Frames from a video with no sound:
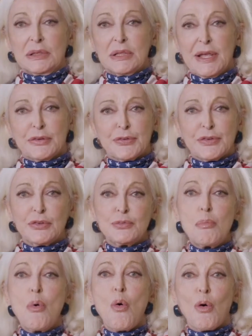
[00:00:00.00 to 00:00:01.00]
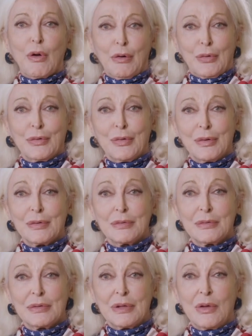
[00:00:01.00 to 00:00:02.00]
Less is more
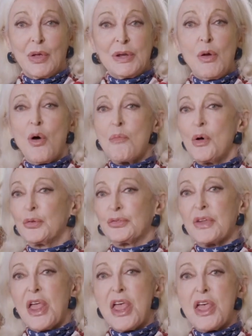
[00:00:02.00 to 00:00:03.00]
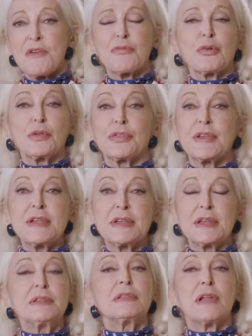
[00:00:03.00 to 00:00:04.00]
in almost everything
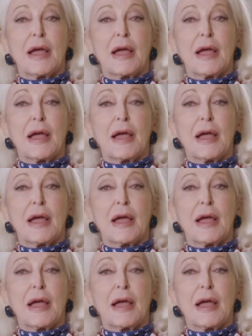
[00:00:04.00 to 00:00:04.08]
in